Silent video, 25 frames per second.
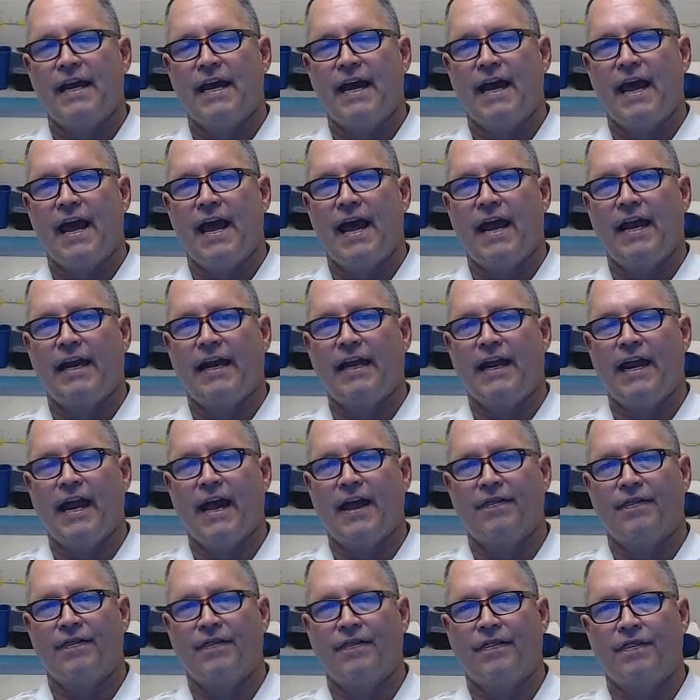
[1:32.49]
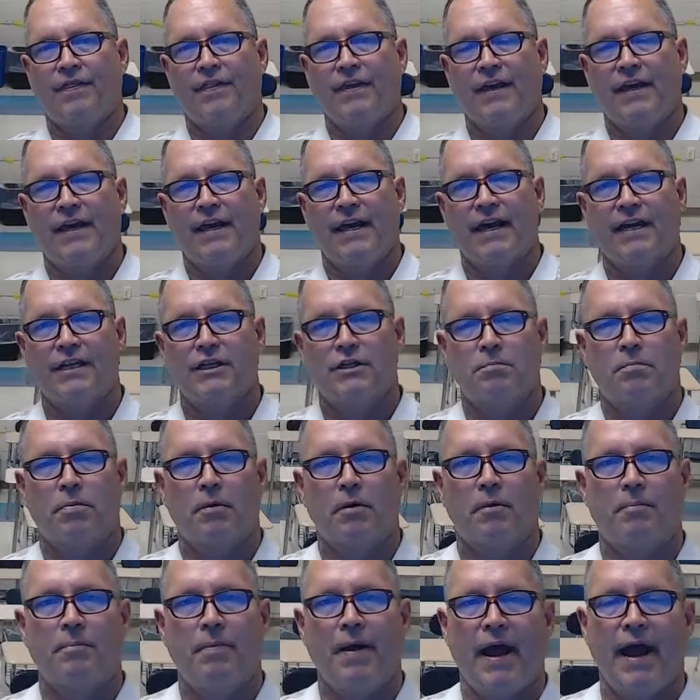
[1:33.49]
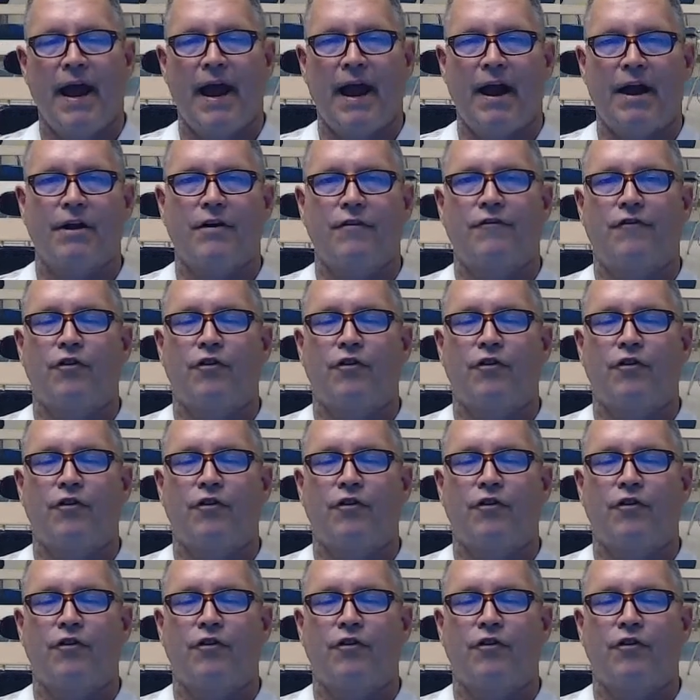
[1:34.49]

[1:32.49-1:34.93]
and get the kids prepared